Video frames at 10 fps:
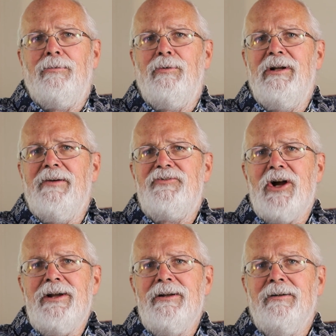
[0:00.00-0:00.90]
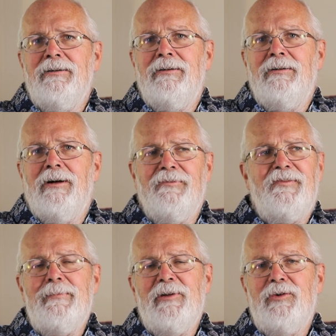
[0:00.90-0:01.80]
we love China. Our
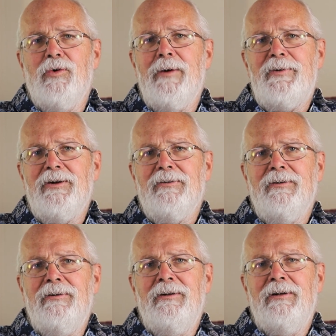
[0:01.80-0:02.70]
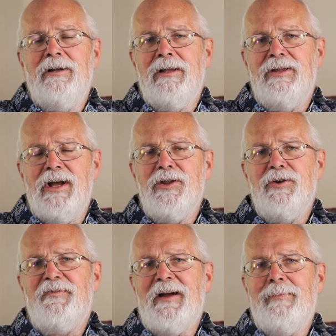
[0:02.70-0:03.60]
family grew up here. The
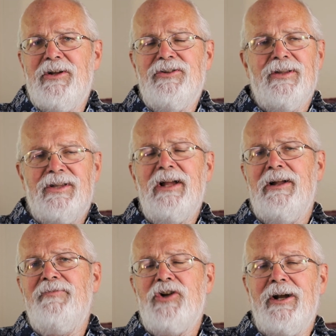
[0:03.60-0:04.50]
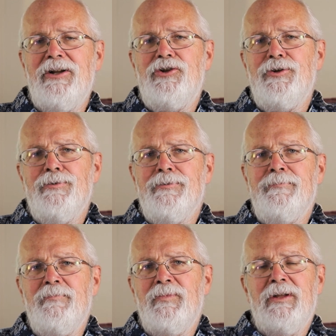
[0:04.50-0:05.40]
other families, they love China too.
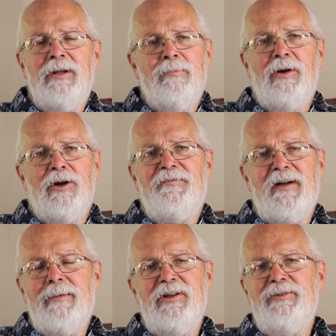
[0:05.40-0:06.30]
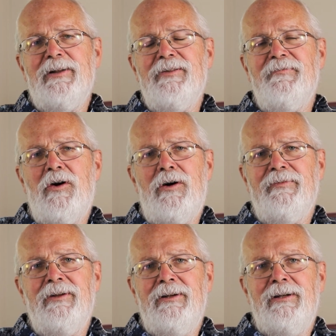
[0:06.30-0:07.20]
But our family's been
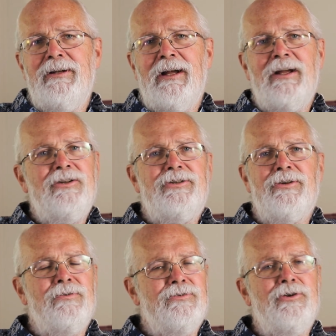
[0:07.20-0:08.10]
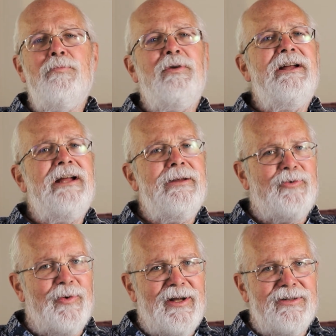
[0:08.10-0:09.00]
involved. And so don't play
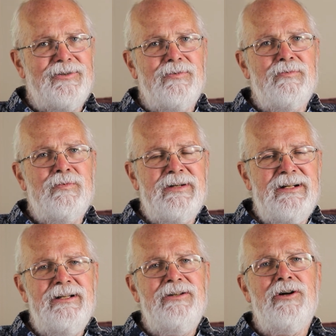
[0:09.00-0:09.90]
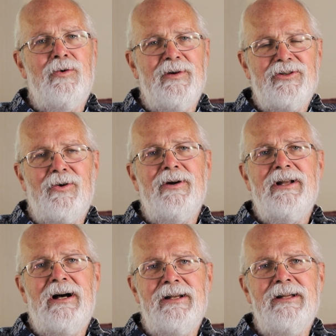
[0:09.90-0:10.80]
games with us. We know what's
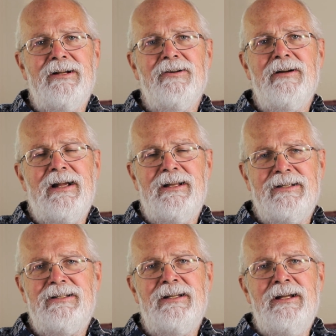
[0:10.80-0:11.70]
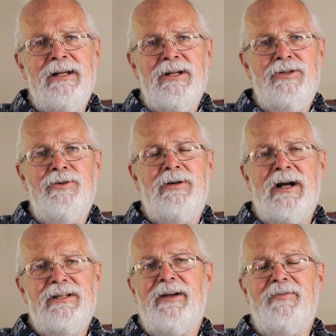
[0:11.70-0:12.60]
going on here, and you
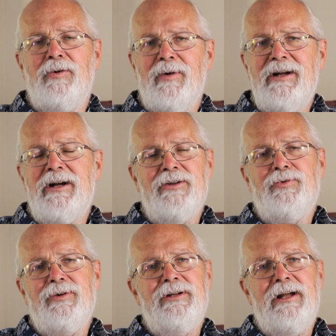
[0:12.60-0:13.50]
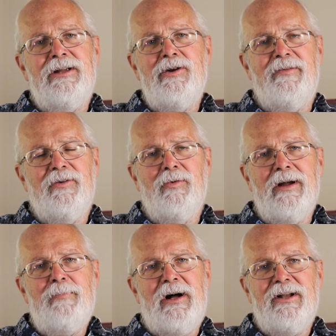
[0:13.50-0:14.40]
guys have a great country and you have a
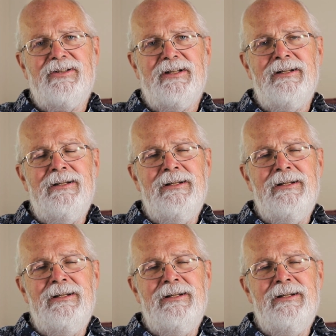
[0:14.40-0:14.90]
great policy,